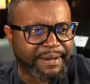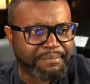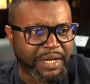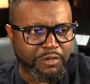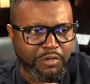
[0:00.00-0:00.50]

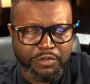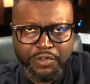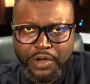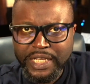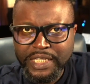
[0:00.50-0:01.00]
but we'll
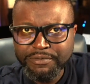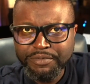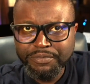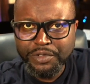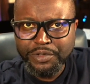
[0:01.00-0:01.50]

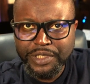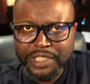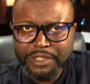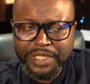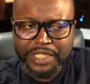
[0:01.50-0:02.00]
focus for
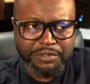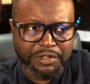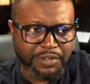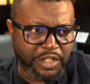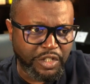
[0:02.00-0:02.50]
this
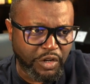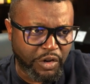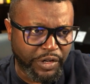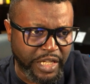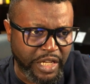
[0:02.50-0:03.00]
specific video
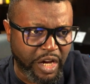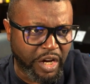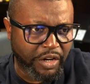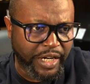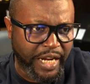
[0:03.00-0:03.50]
only
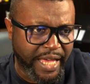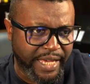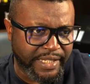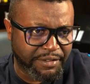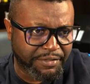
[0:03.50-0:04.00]
on
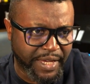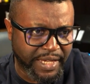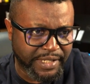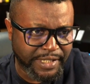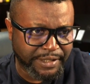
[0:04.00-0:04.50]

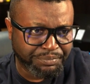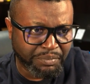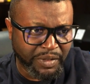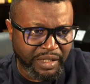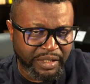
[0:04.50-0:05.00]
XFS.
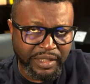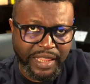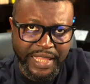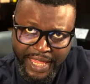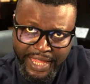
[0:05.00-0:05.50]

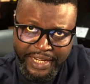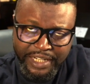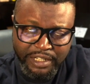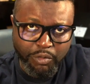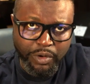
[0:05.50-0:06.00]

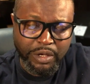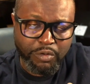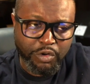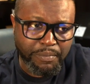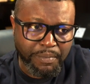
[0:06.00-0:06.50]
Then we
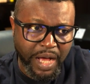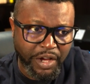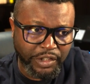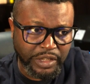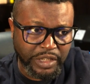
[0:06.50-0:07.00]
will
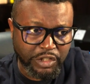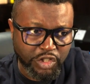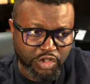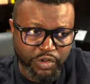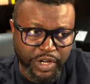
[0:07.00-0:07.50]
mount the
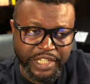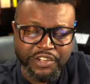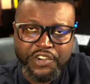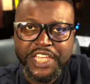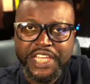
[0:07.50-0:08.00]
newly
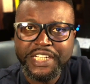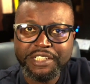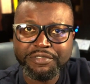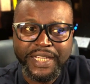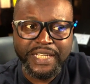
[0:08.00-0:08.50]

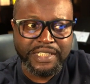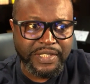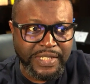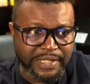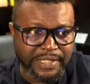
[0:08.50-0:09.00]
created file
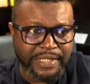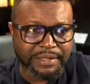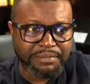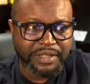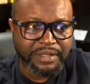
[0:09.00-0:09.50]

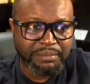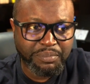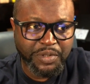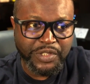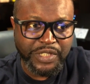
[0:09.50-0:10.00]
system
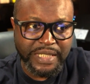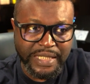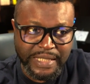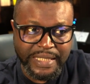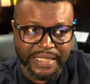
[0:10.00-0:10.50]

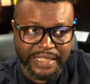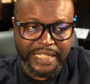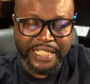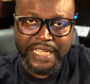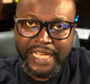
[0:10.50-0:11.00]

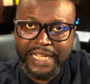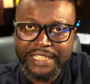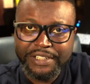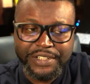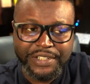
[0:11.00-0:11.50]
persistently
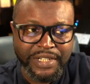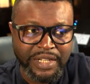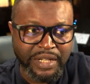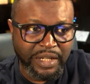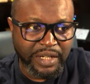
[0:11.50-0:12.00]
under
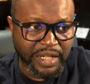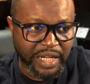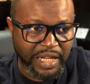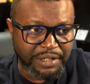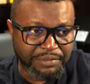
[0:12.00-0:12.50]

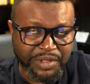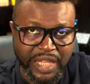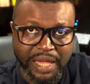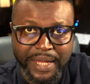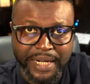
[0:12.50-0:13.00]

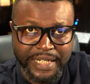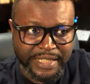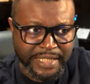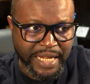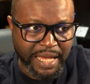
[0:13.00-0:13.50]
mnt/data.